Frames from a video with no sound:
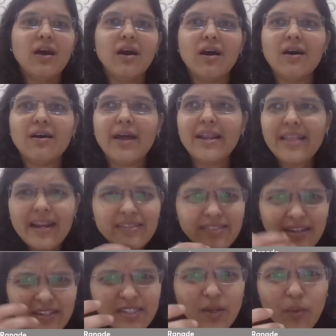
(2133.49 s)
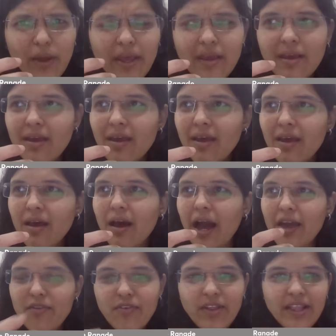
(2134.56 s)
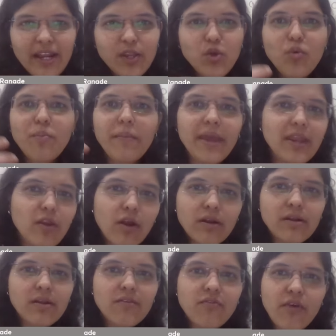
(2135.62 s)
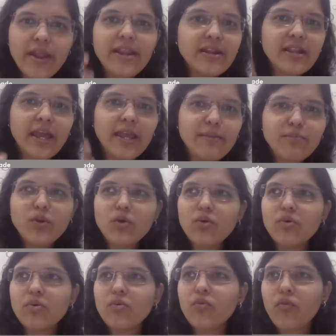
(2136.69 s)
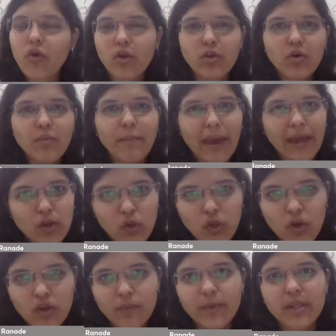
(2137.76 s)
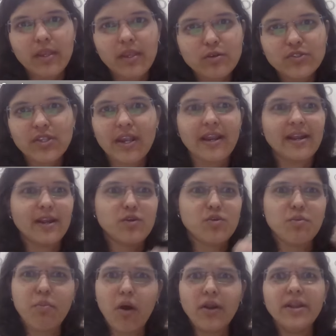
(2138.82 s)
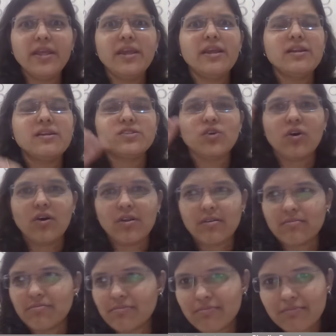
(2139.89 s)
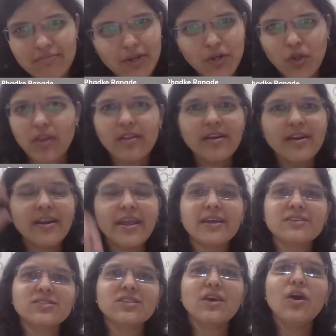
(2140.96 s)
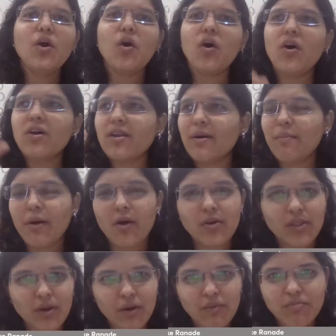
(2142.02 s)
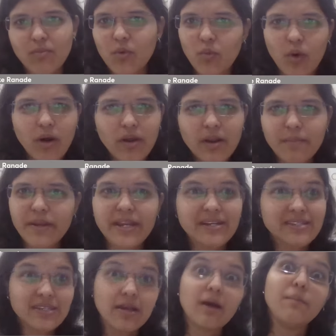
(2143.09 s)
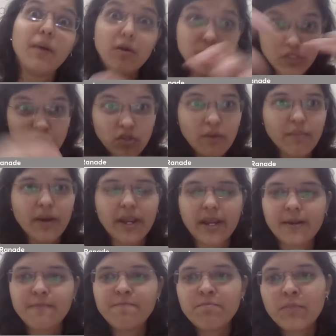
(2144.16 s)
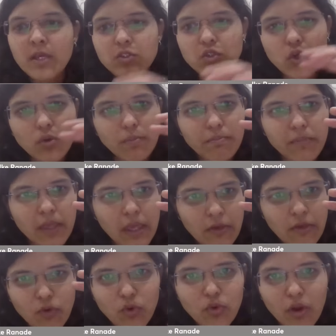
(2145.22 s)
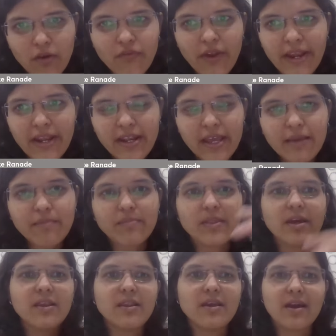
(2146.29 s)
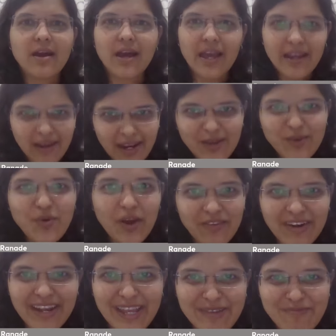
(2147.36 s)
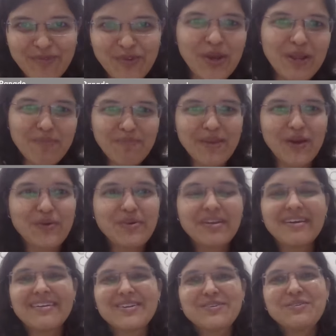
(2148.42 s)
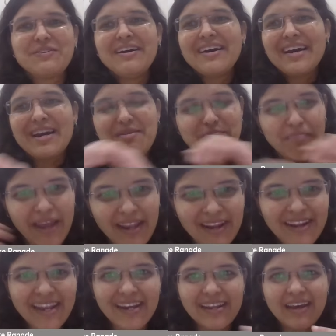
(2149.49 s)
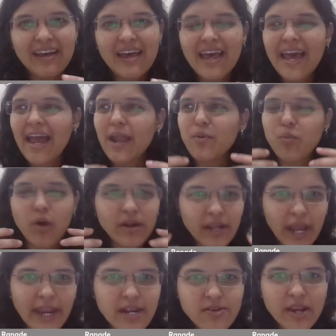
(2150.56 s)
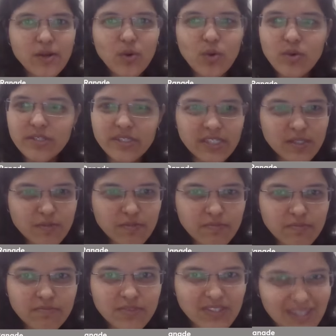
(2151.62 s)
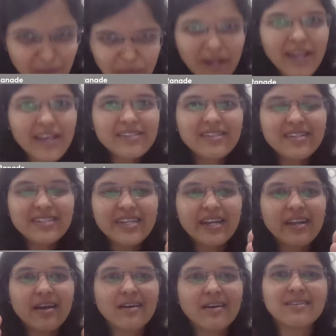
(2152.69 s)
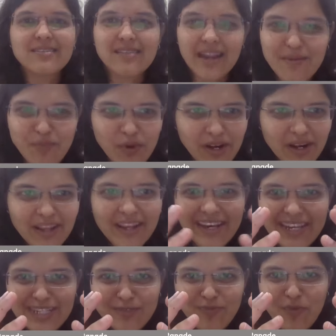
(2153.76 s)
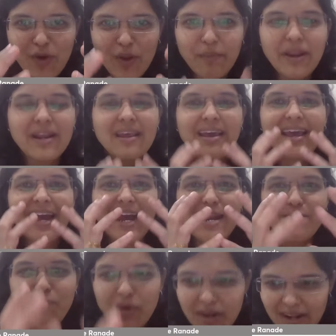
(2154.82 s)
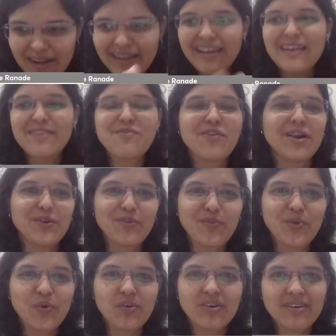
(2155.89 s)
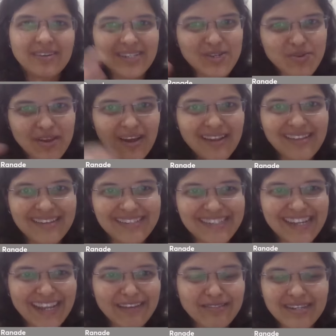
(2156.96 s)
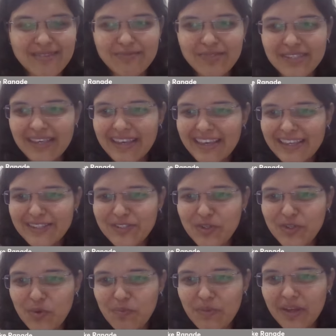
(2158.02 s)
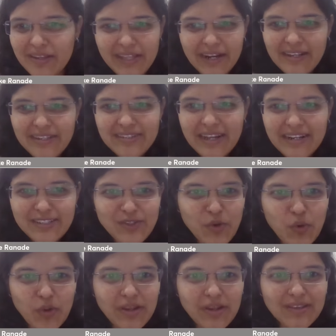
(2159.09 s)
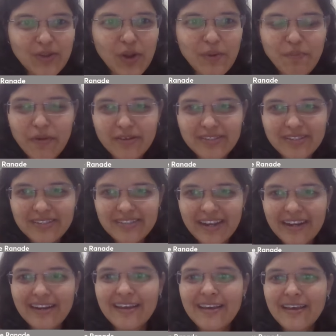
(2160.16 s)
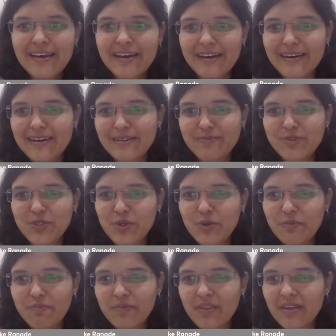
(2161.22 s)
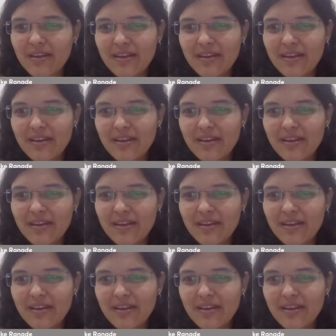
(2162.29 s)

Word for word: And that is the reason why I feel that you may not find time to follow macroeconomic news related to bond yields or dollar index or about the war updates about stock market. So if you do not find time, then I do have a team to help me out to compile data. And what I try to do is just summarize this data, try and put it in a crisp format and put it in front of you during our Thursday live streams. So that is the whole thought process, right? So